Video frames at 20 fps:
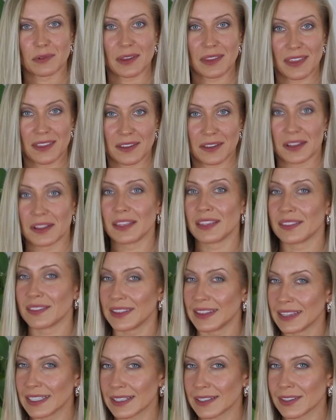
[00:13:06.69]
with a
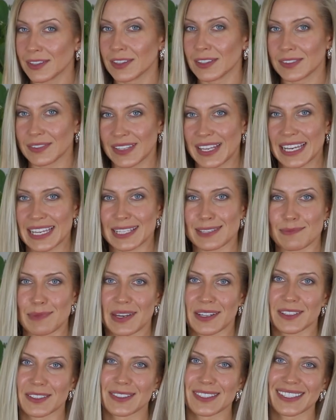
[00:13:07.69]
little nice
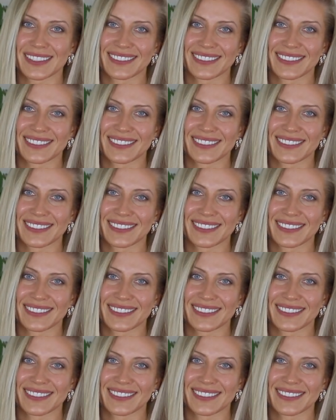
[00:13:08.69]
belt.